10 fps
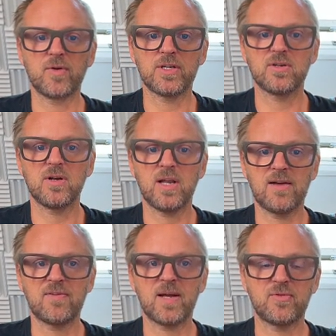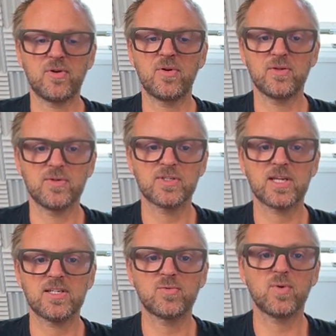original AirFly Pro and
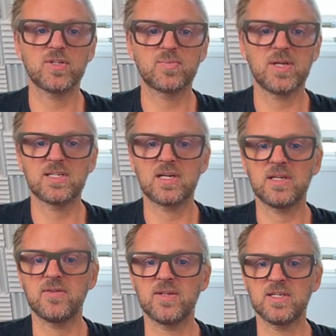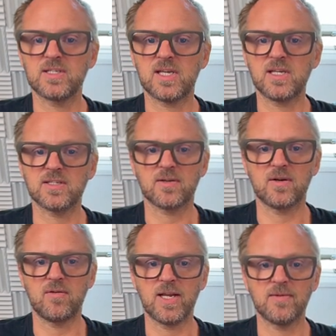Unisketch was basically these keys,
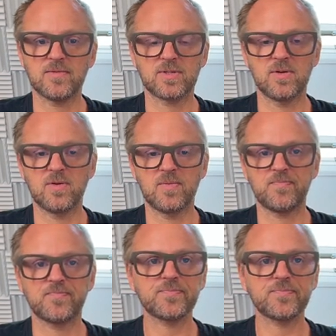all right? So